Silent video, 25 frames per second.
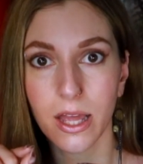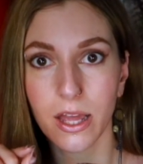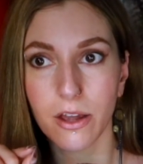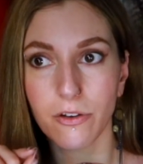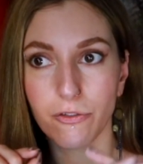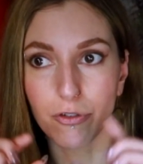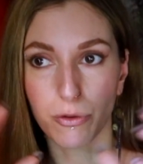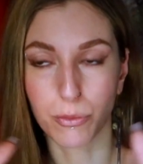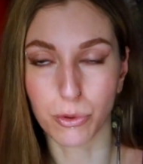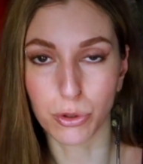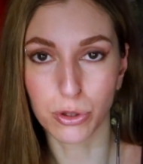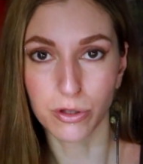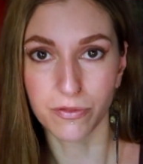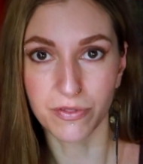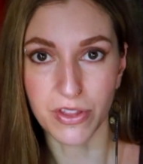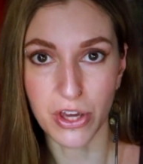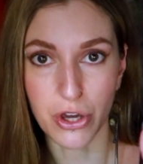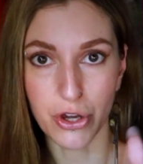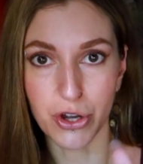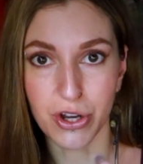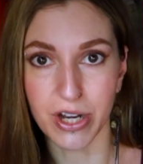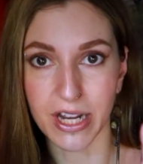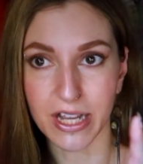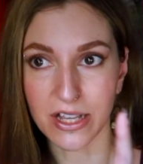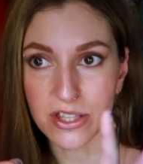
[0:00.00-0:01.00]
from all of the
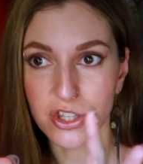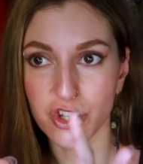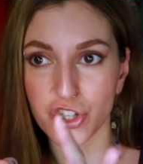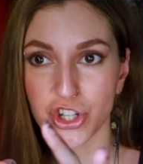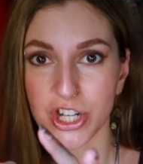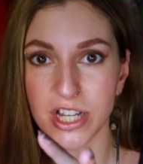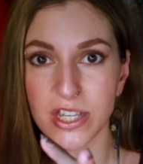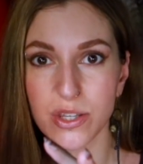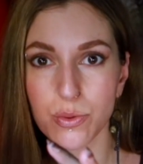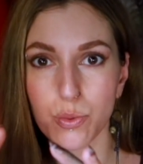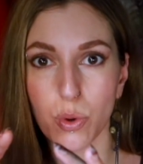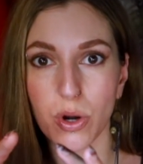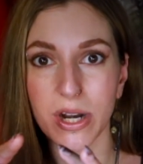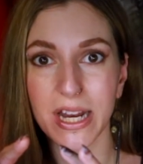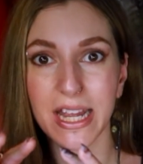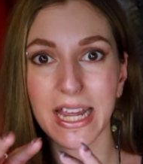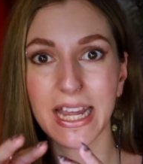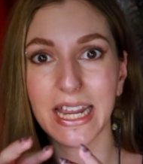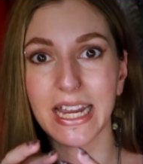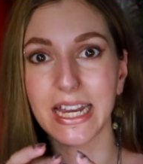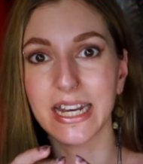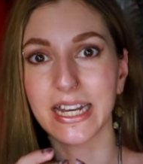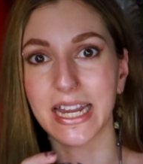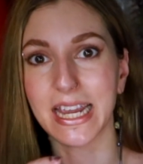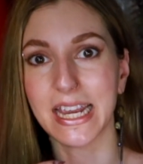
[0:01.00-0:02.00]
earnings just what
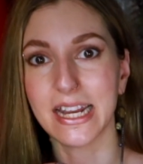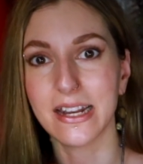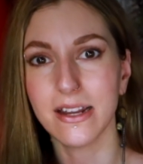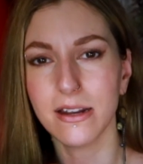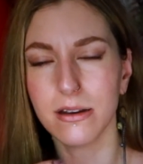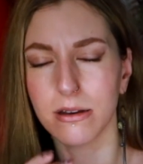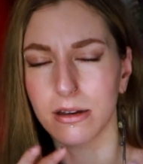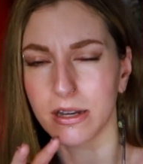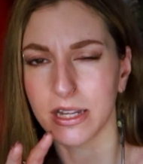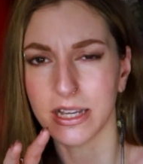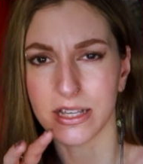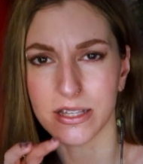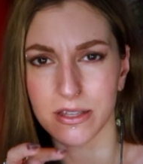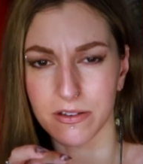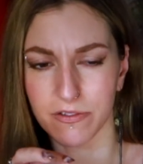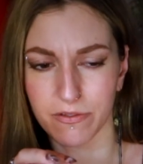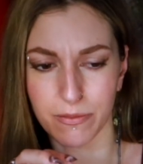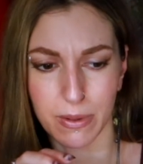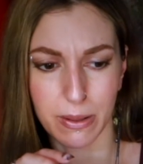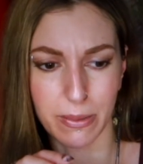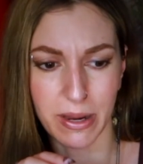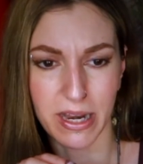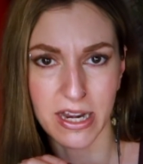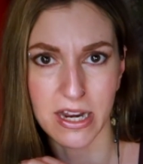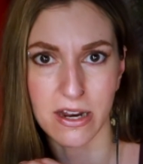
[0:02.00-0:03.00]
he needed and his
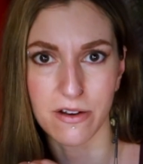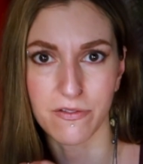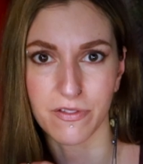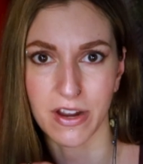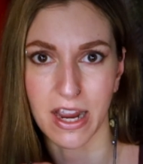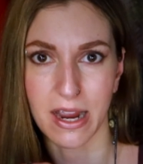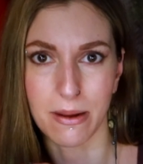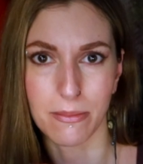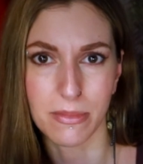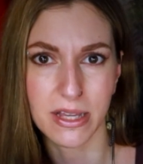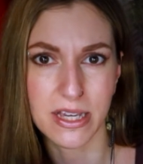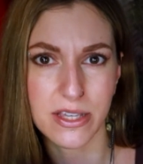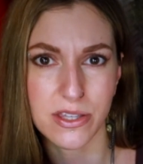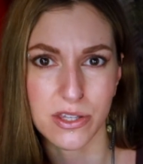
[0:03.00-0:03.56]
immediate family.